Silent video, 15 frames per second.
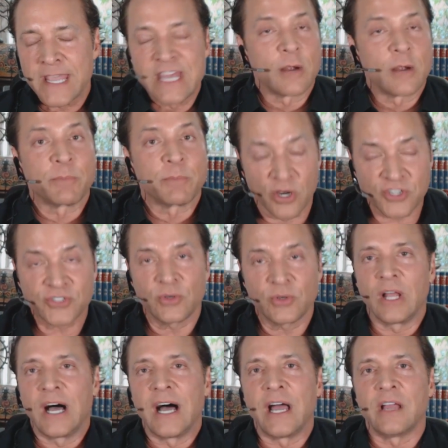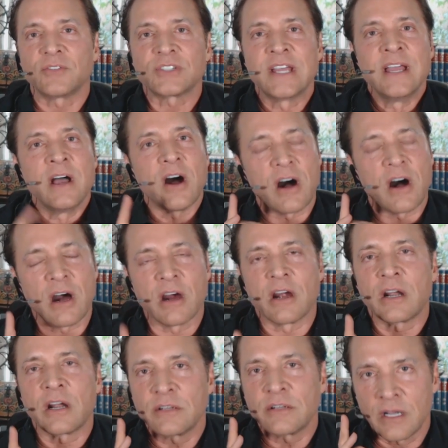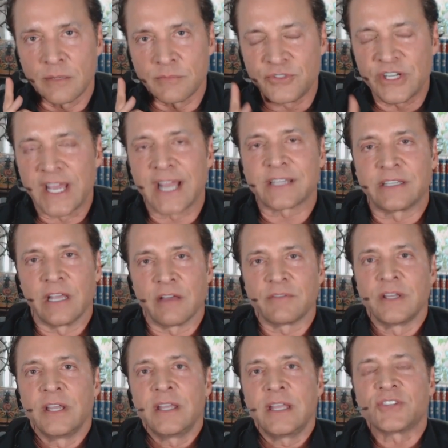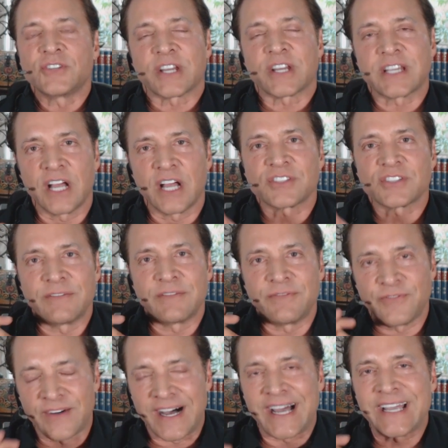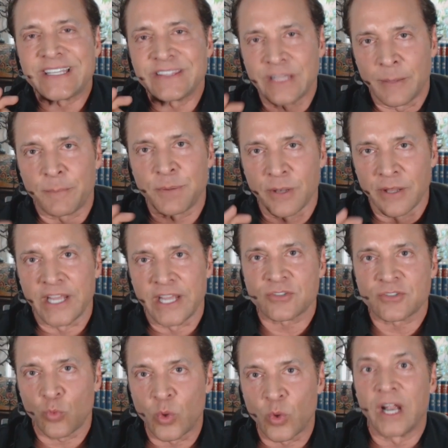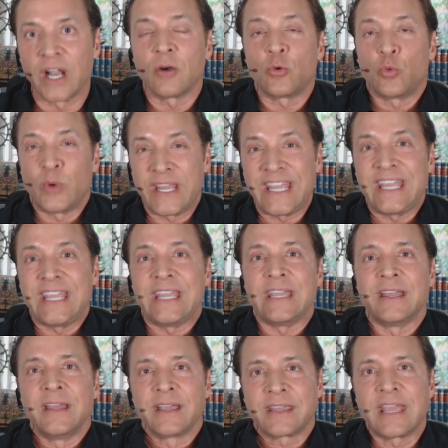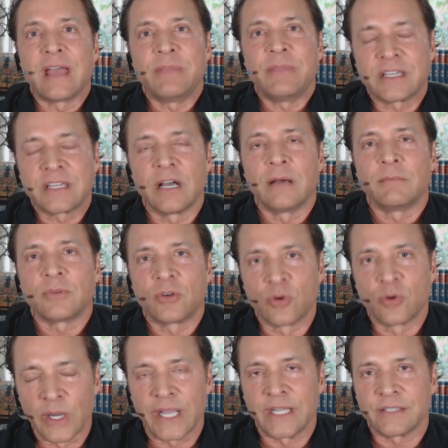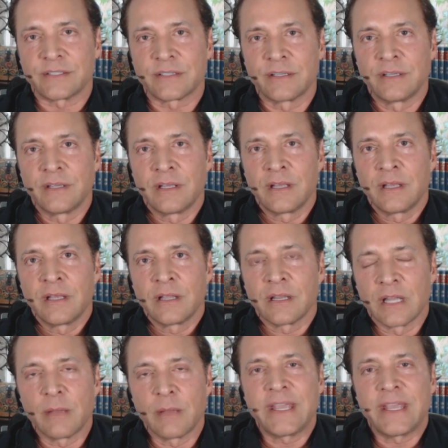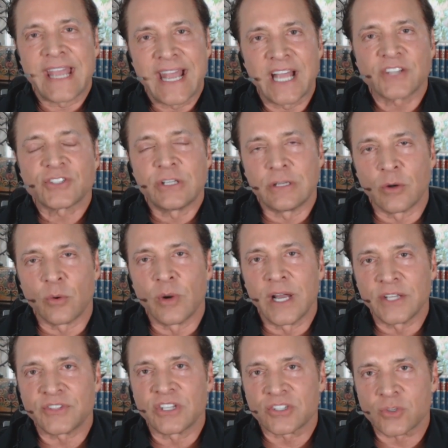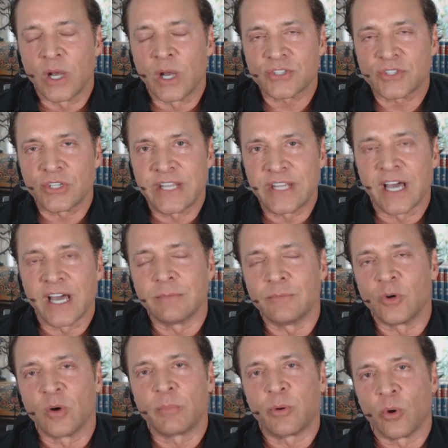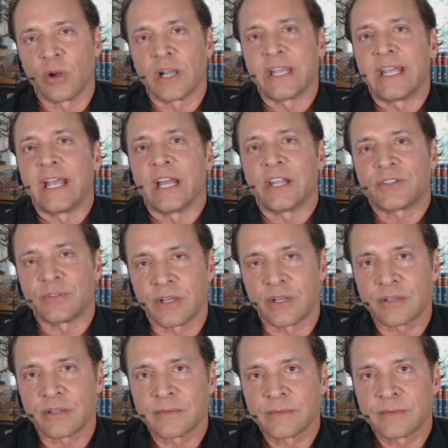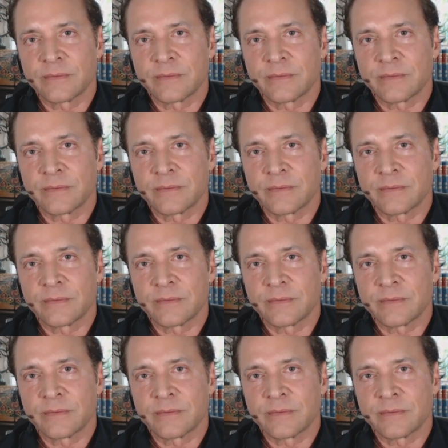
In our personal lives, our objective is to constantly find the place where we can become great. Let me ask you to write this question down and, more importantly, answer it.